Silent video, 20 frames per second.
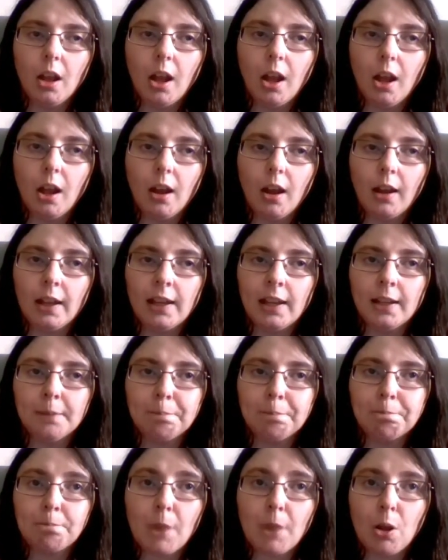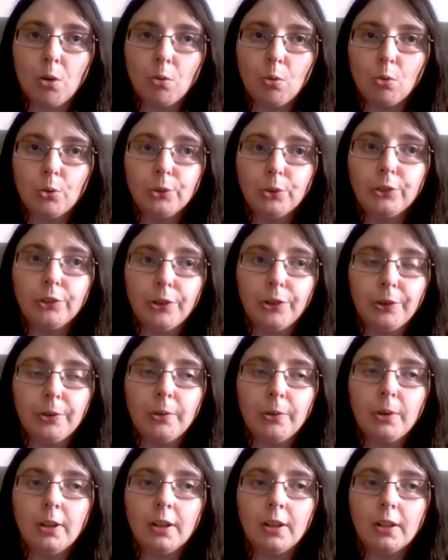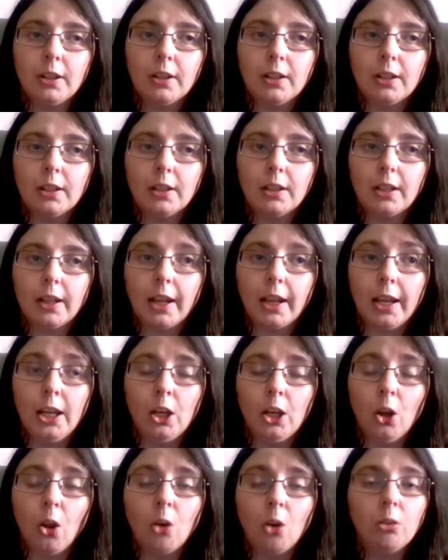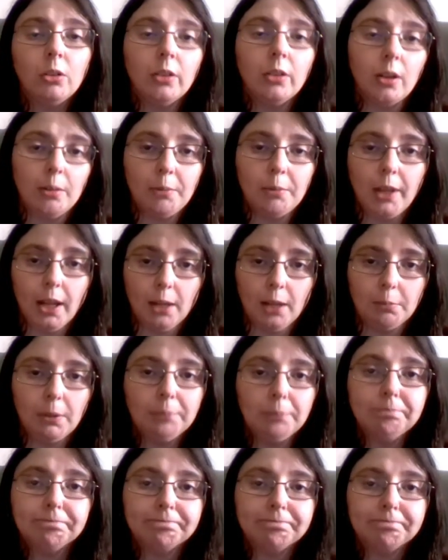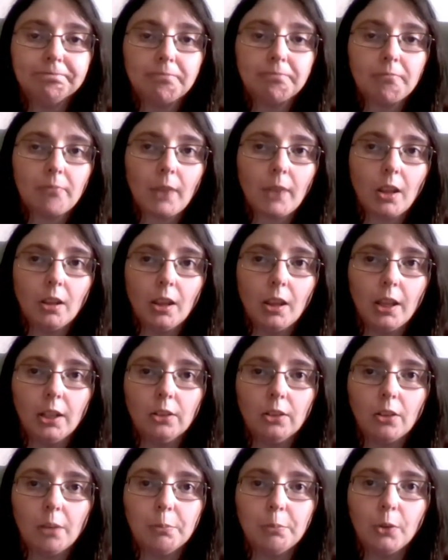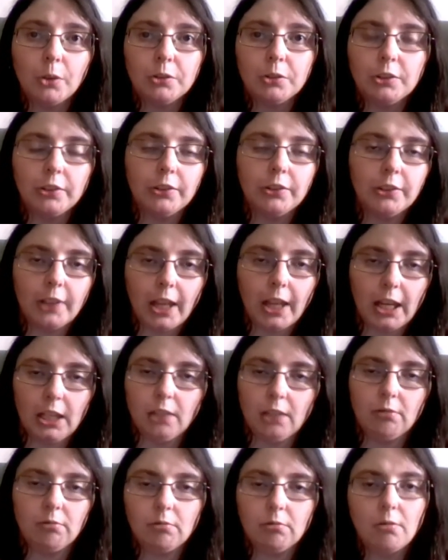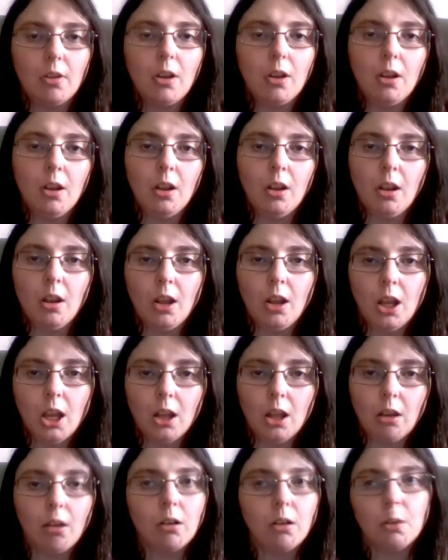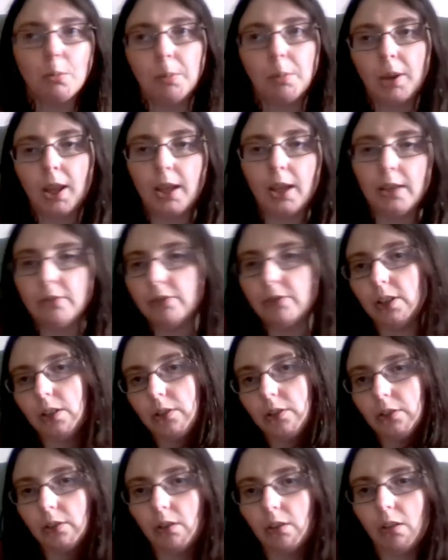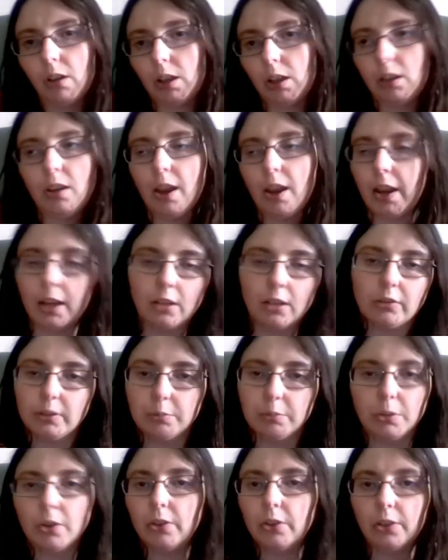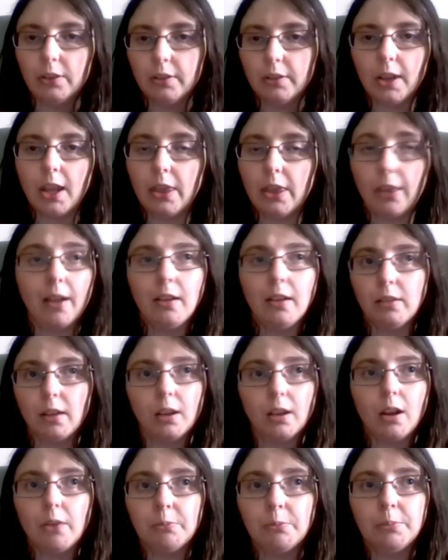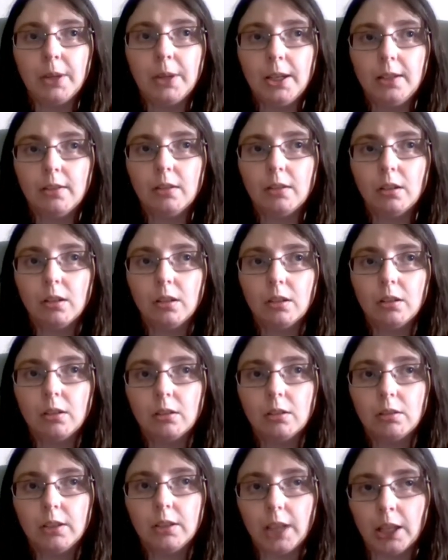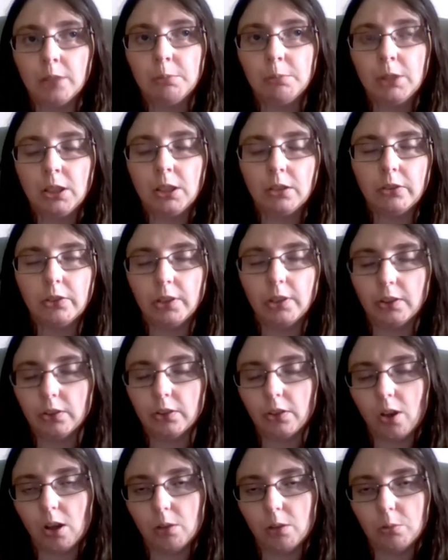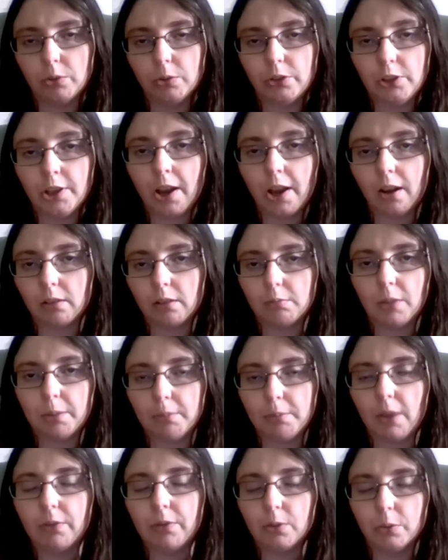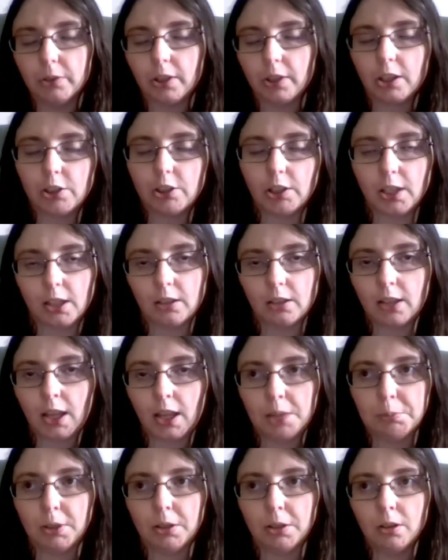I am also a long-time gamer, and I'm not just saying I'll play things like Angry Birds and that. No, I've been gaming since I was young. My mother was actually a gamer,